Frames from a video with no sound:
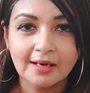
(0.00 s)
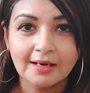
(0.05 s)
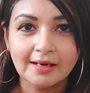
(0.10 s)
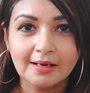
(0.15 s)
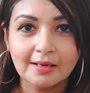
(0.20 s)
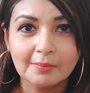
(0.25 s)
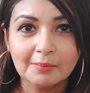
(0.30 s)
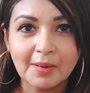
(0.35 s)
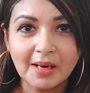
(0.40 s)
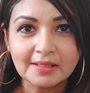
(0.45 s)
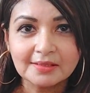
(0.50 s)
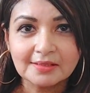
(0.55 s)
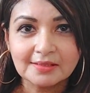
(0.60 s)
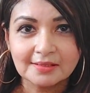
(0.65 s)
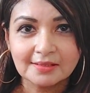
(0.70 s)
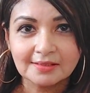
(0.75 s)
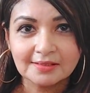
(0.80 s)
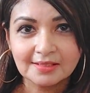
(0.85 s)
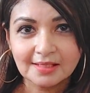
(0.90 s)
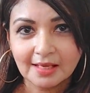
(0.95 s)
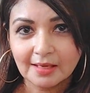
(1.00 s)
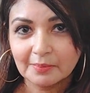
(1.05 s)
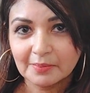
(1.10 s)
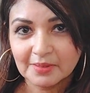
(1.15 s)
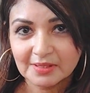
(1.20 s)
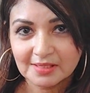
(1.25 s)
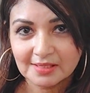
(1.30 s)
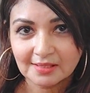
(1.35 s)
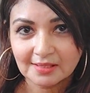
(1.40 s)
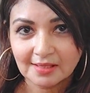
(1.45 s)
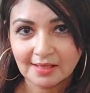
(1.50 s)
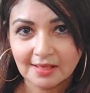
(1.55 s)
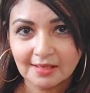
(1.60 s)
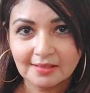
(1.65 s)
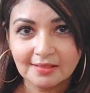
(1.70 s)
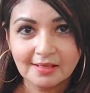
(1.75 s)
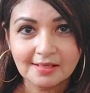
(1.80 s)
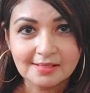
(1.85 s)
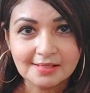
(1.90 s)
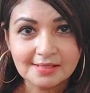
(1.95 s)
But tape-ins
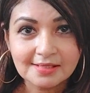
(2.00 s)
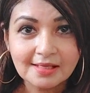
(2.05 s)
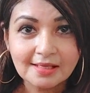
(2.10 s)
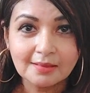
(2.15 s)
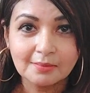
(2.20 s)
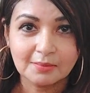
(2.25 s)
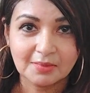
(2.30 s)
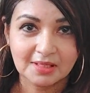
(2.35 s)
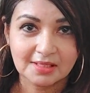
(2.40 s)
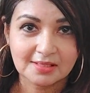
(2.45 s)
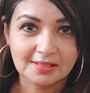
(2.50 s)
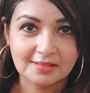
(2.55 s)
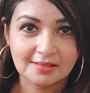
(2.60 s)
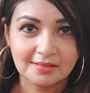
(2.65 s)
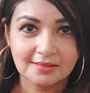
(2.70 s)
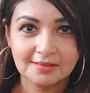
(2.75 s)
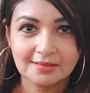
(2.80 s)
again are seamless.